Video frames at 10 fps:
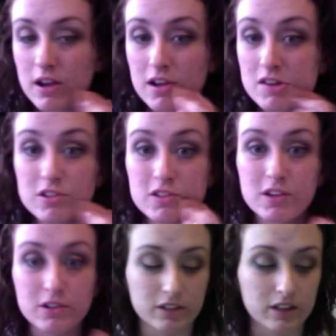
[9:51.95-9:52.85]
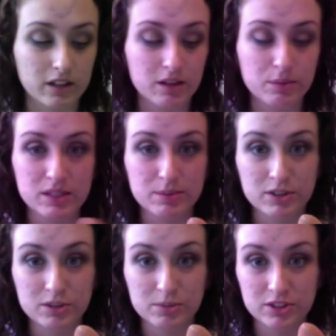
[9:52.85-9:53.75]
As you can see, I don't really clean my
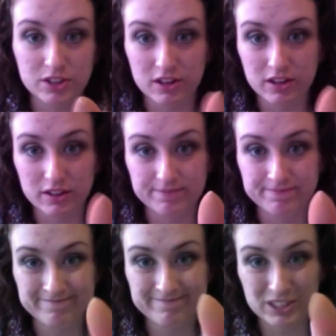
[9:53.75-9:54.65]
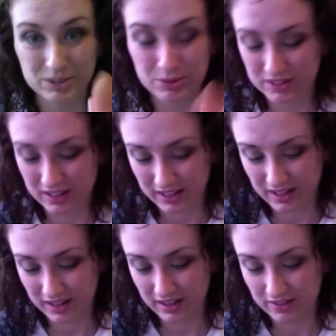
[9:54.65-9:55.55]
sponge much either. I'm supposed to clean it
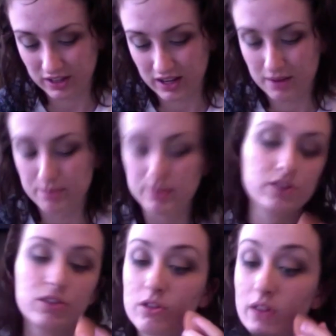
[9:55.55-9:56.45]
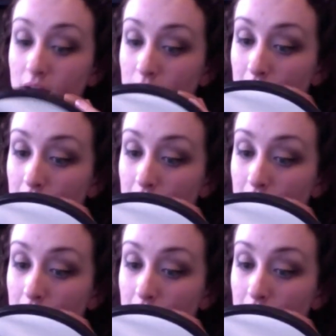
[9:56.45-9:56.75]
like every day, but screw that.